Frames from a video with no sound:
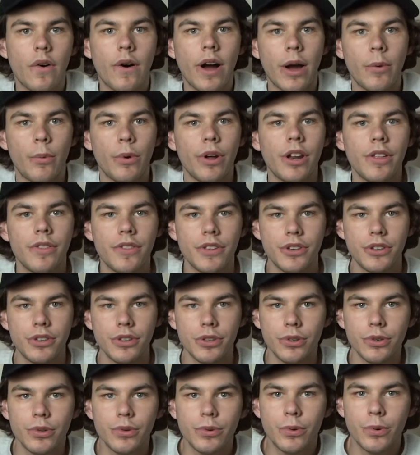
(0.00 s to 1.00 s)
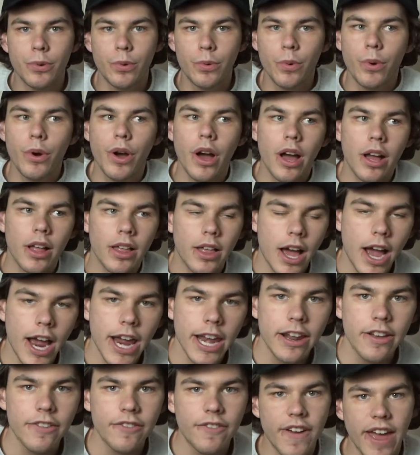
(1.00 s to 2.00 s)
I wanted to do
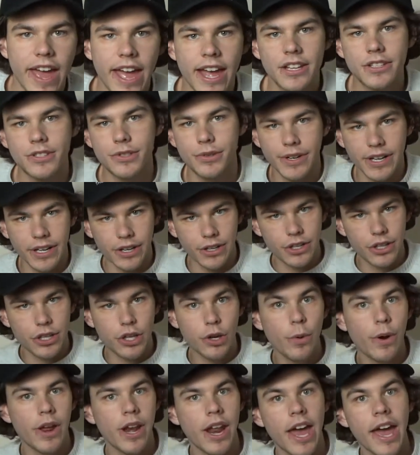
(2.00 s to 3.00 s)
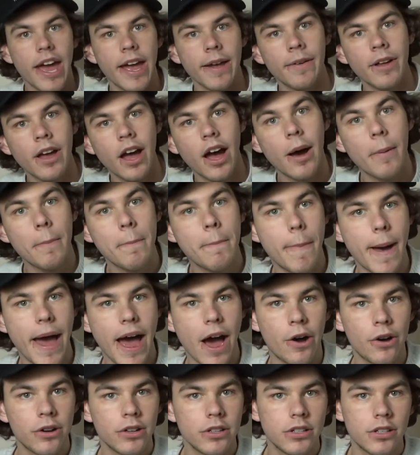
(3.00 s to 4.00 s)
kind of answering a Q&A
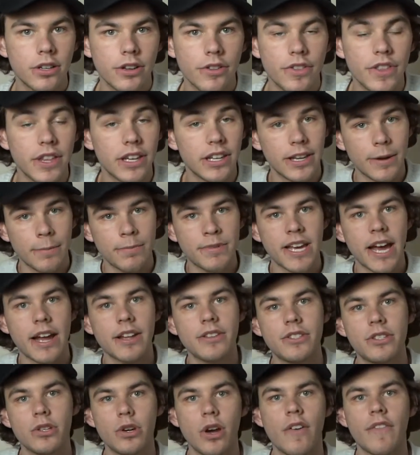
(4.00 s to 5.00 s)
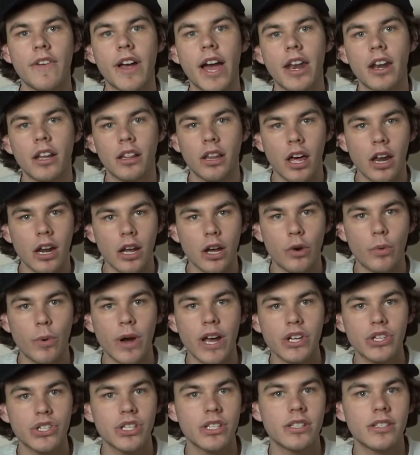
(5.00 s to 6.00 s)
about the lip tattoo. I've gotten a lot of
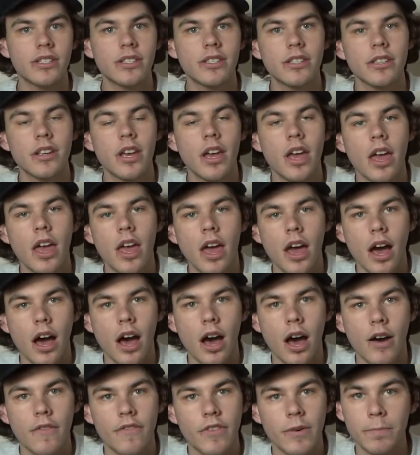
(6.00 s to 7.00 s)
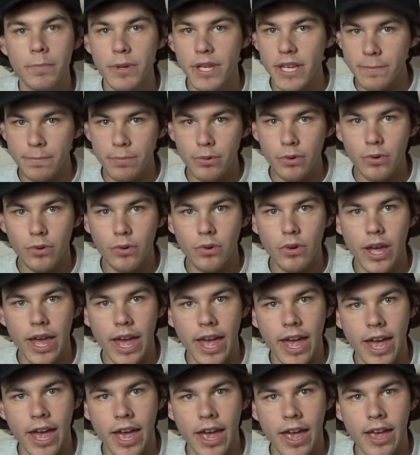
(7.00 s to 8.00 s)
questions from people,
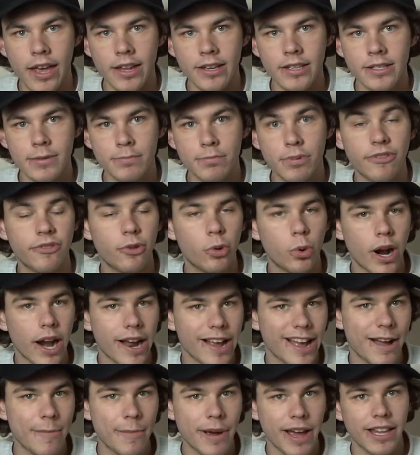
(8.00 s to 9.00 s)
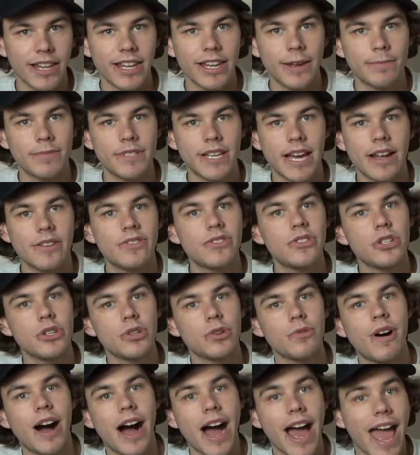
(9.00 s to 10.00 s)
and before I got my lip
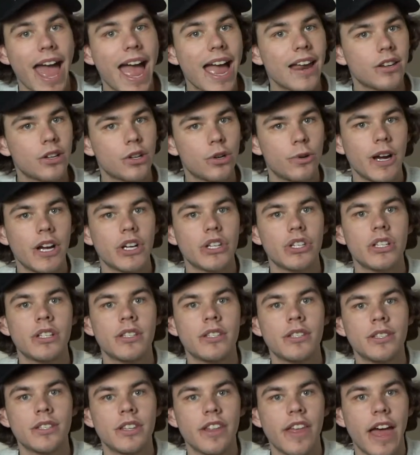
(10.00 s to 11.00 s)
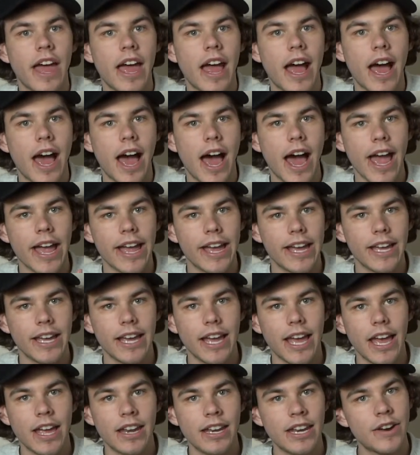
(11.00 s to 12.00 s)
tattoo, I had questions that I
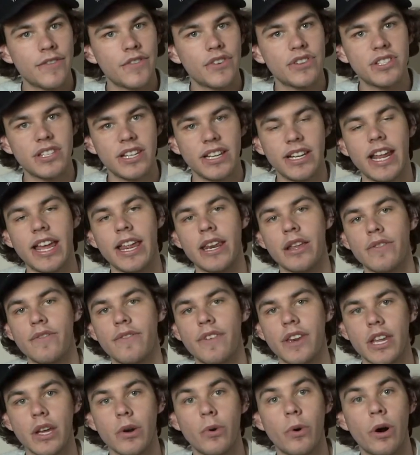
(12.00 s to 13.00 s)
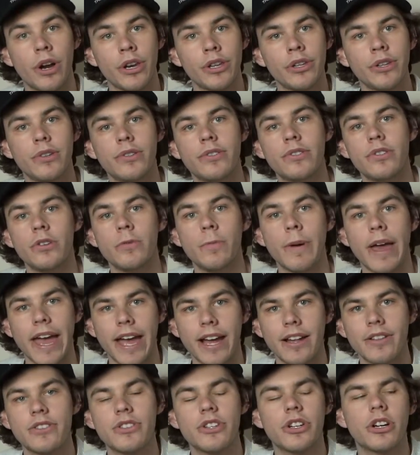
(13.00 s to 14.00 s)
had never seen any video on YouTube
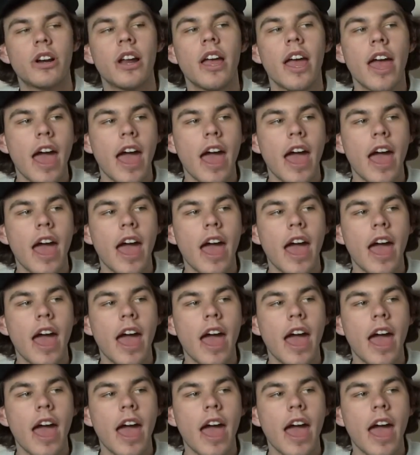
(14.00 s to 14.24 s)
answer